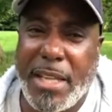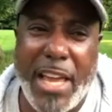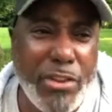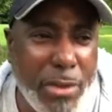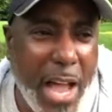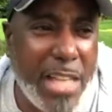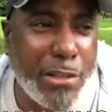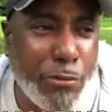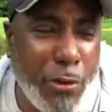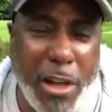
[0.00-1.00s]
and you guys
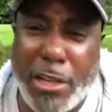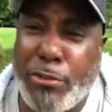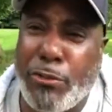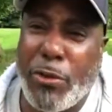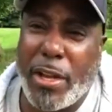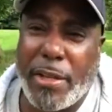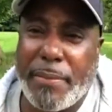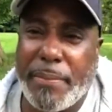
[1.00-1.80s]
are falling for it.